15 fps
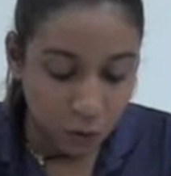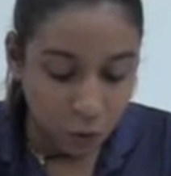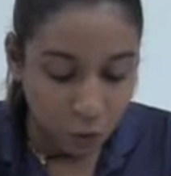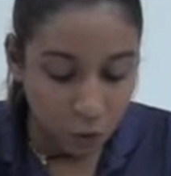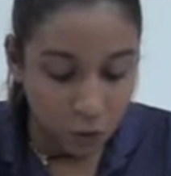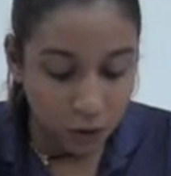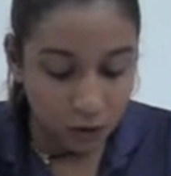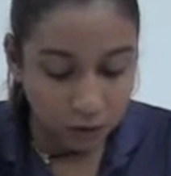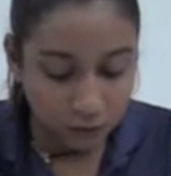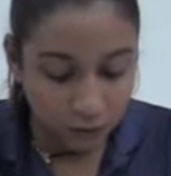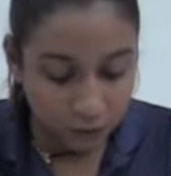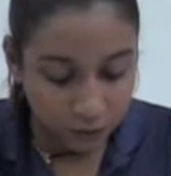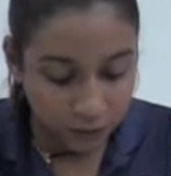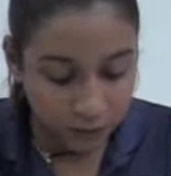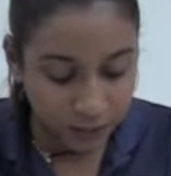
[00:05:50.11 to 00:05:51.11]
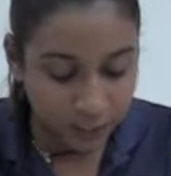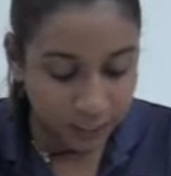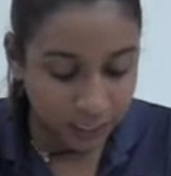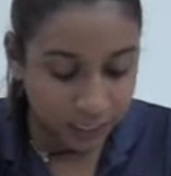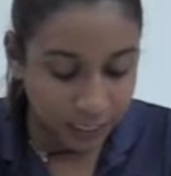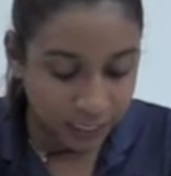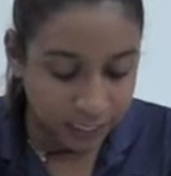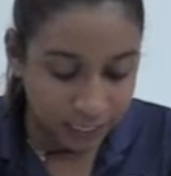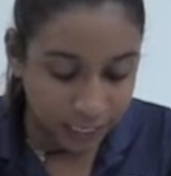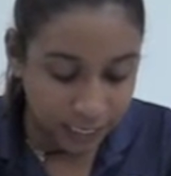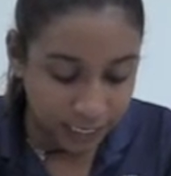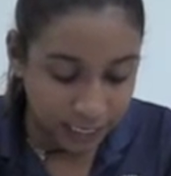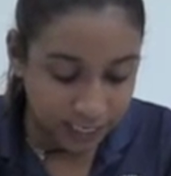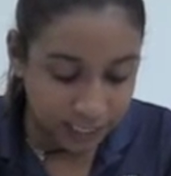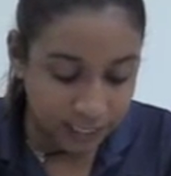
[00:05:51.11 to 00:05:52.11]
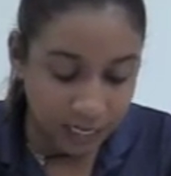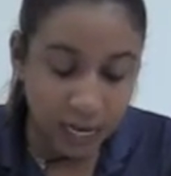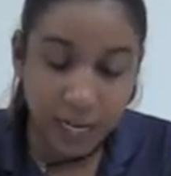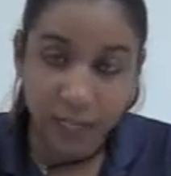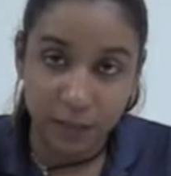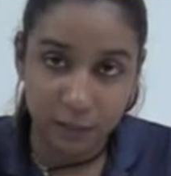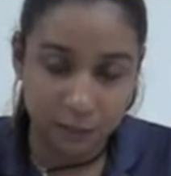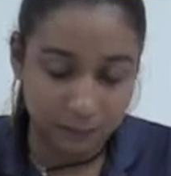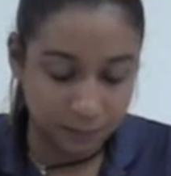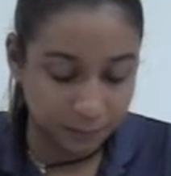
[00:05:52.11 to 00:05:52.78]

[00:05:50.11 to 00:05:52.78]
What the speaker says: or fulfilling a desire.